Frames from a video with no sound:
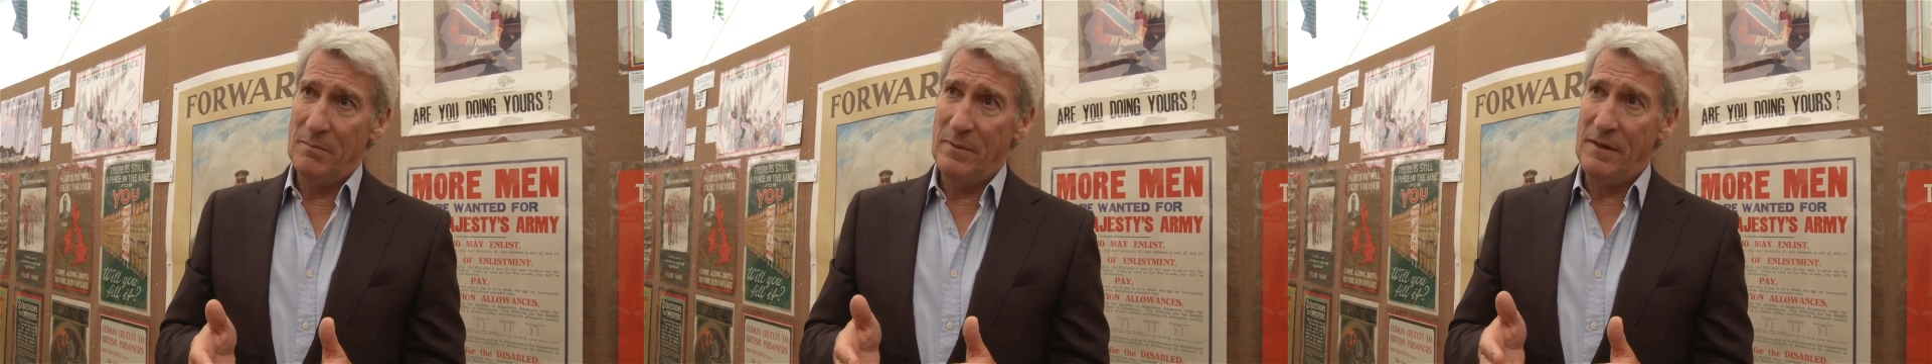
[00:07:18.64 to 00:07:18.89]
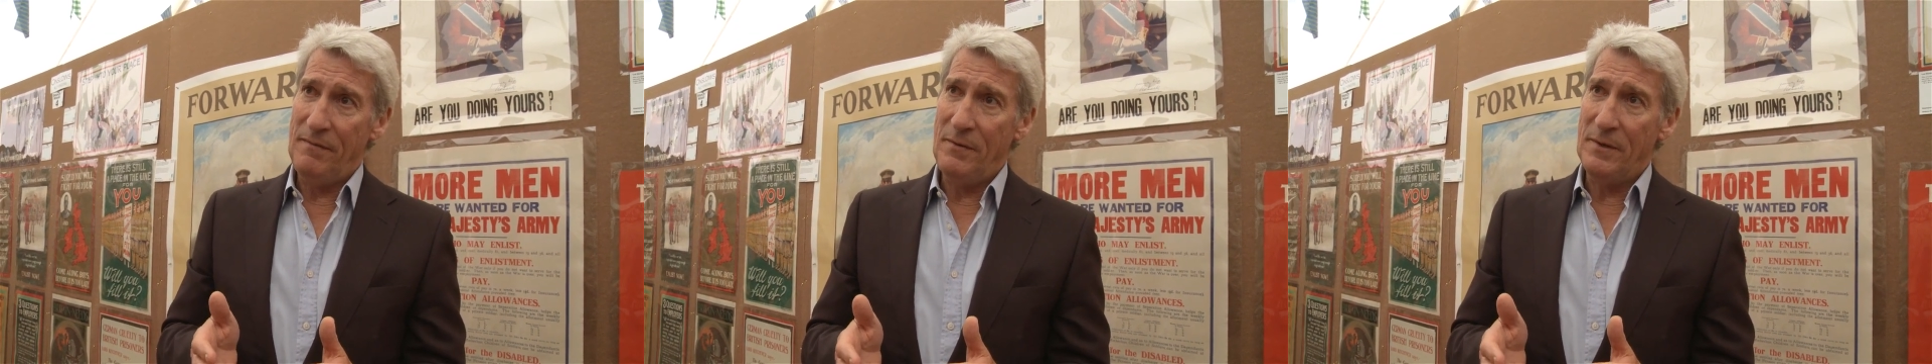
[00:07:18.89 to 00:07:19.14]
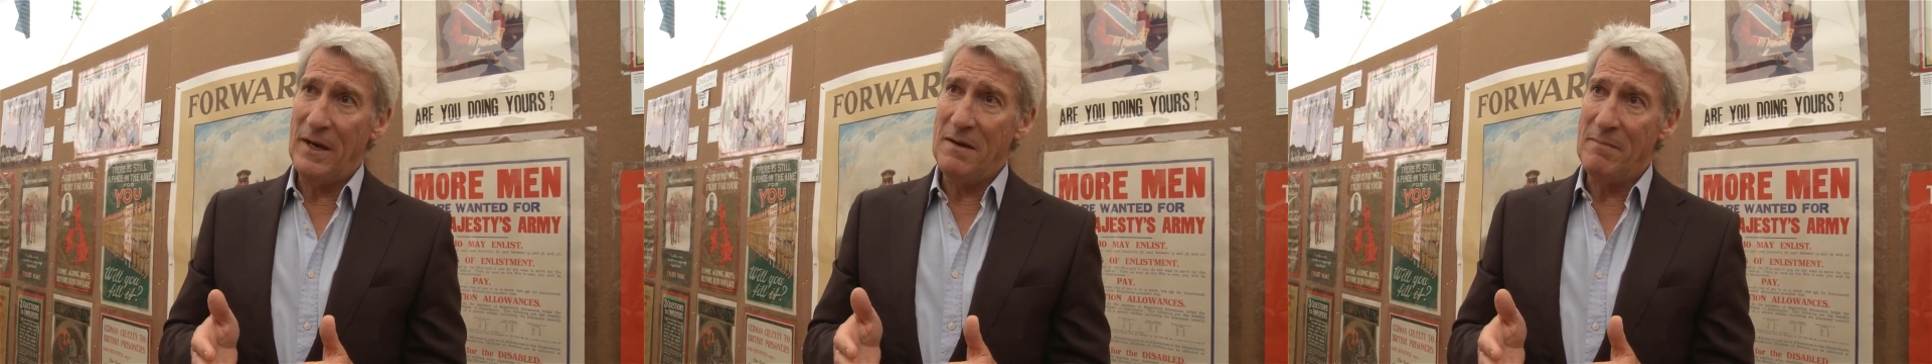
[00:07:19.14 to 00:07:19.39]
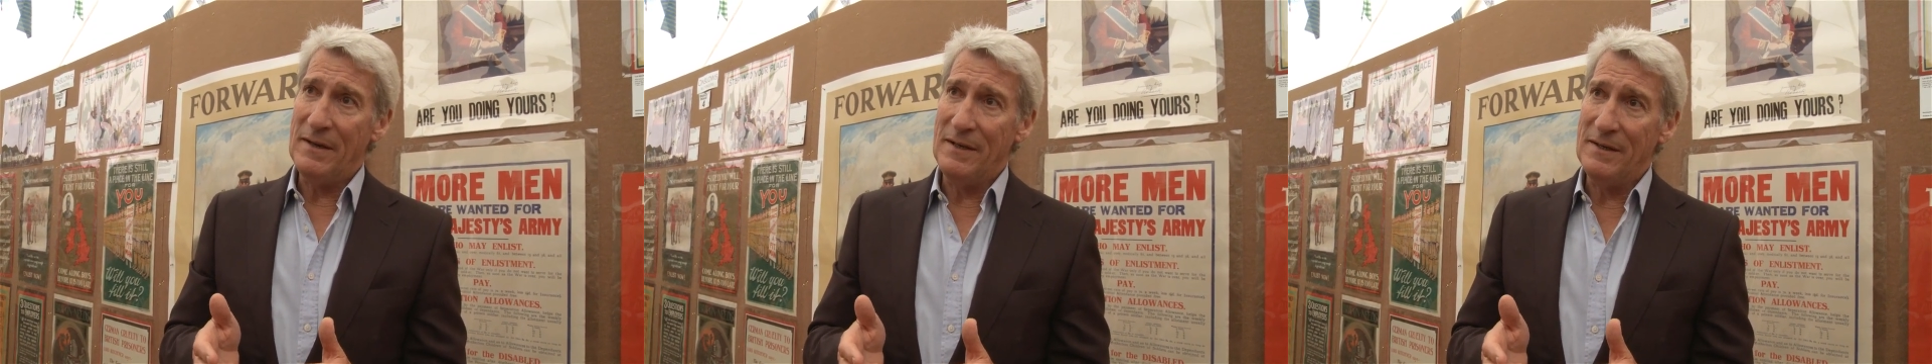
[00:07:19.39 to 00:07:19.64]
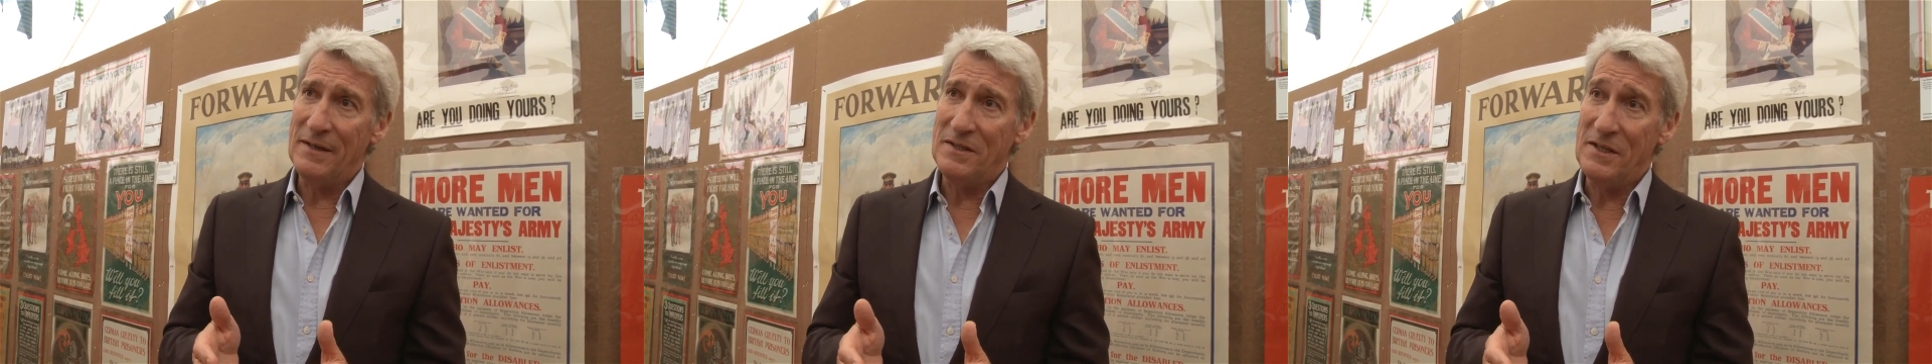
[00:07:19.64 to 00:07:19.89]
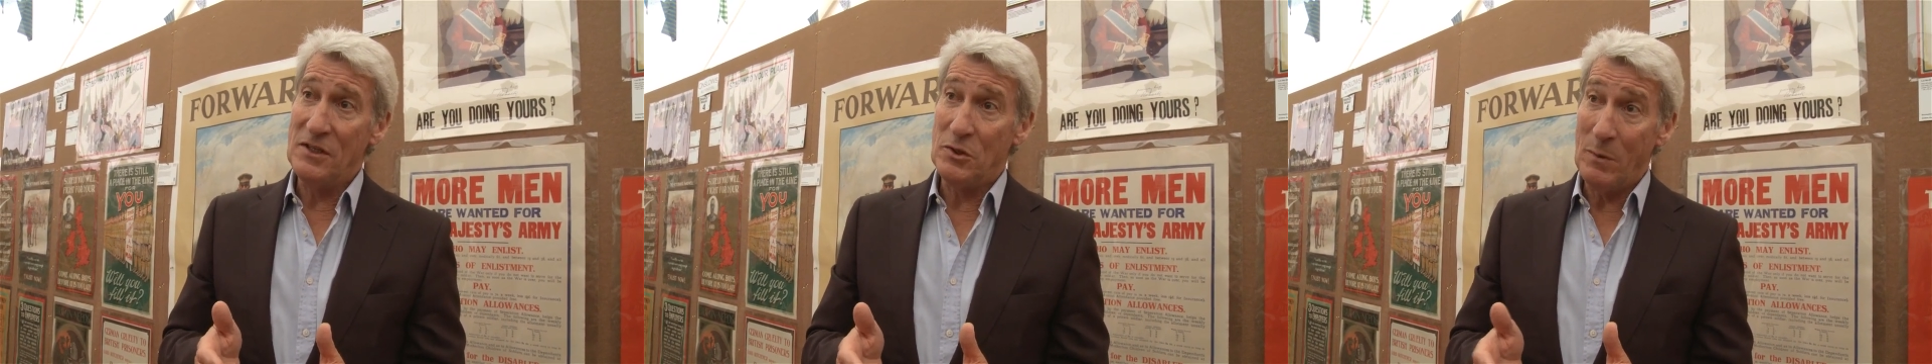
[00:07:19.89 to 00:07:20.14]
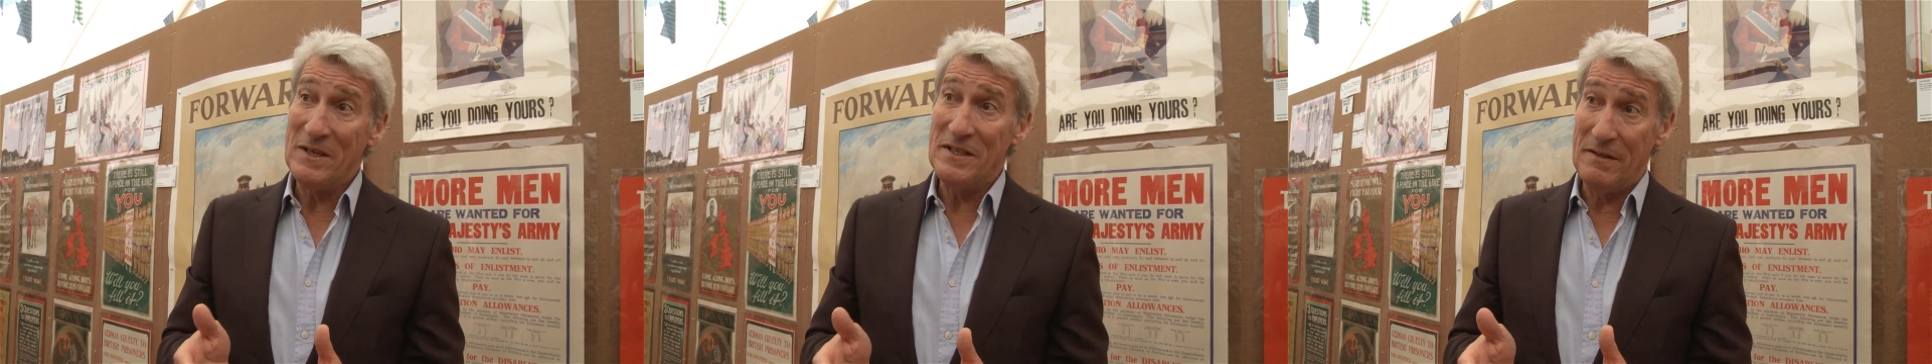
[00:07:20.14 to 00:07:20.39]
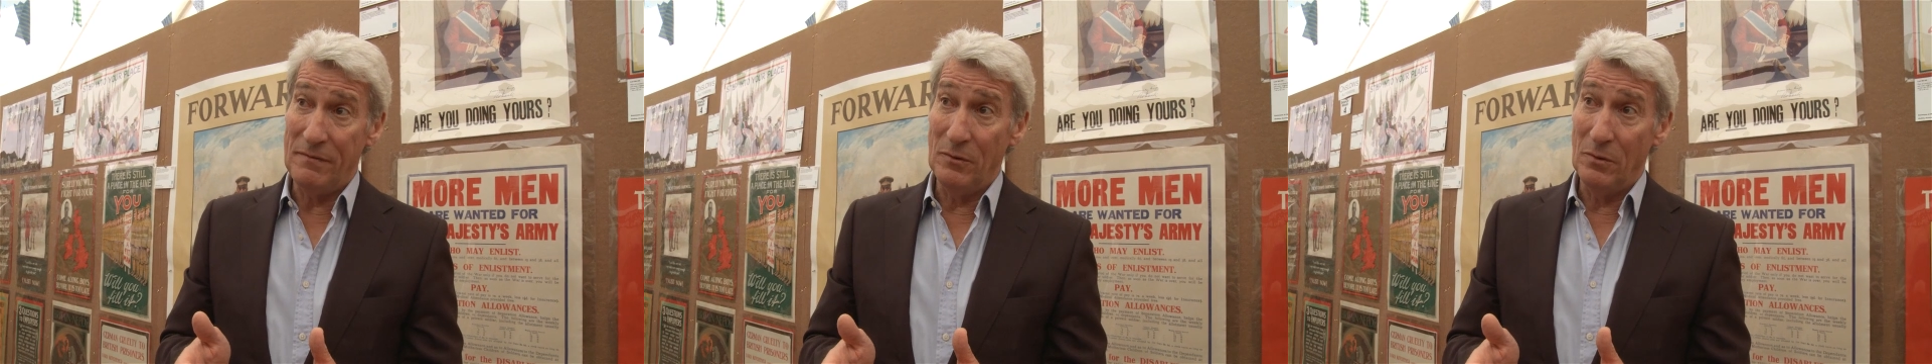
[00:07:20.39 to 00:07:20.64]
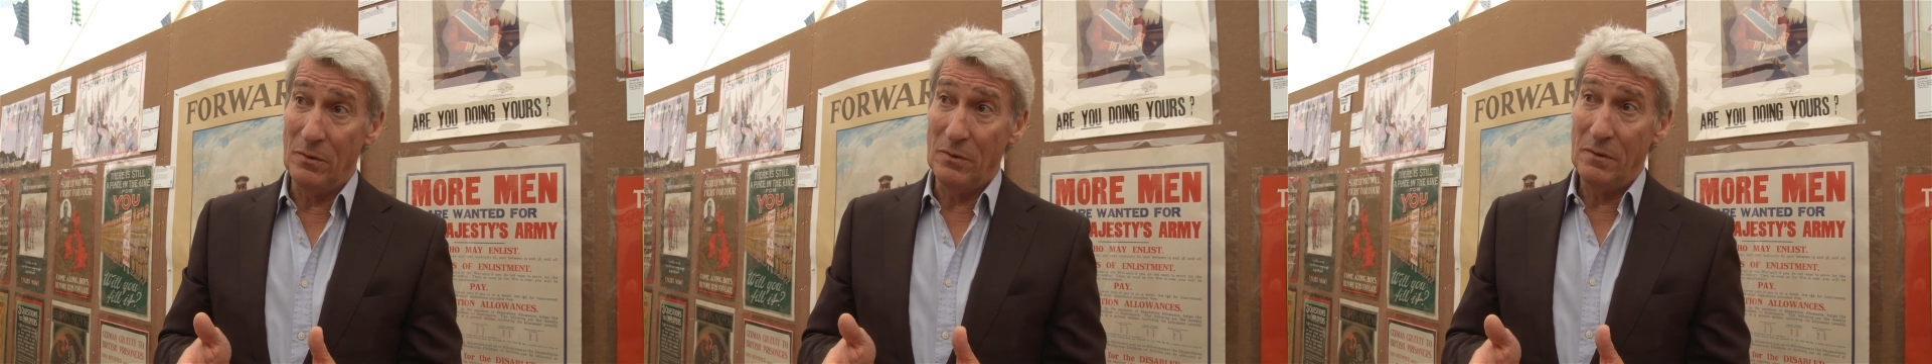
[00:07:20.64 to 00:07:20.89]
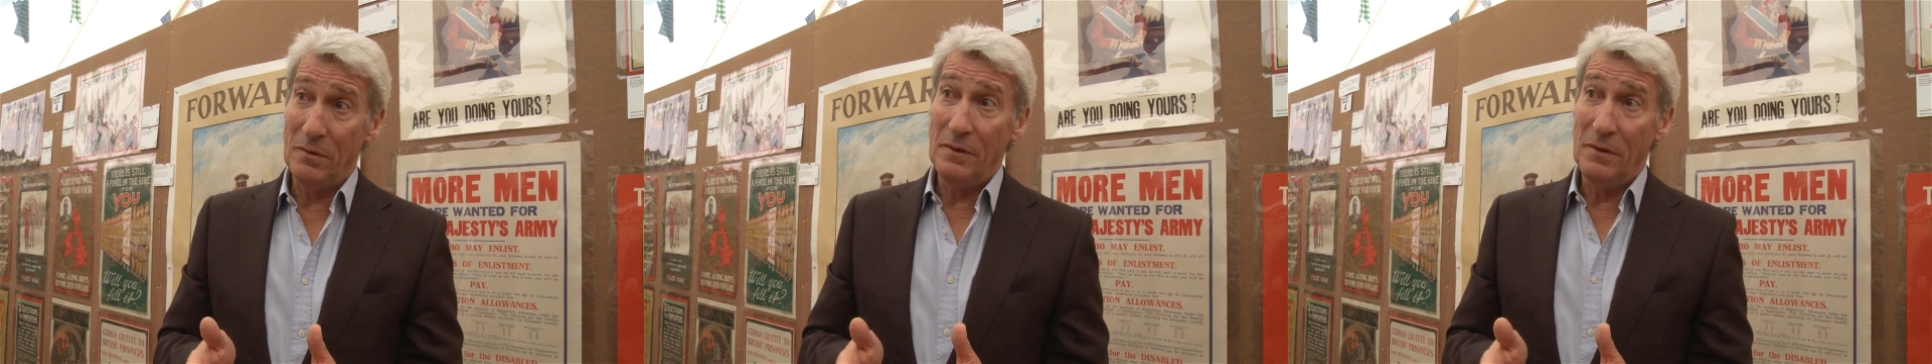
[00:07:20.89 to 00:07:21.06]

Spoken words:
But if you came back in 1924,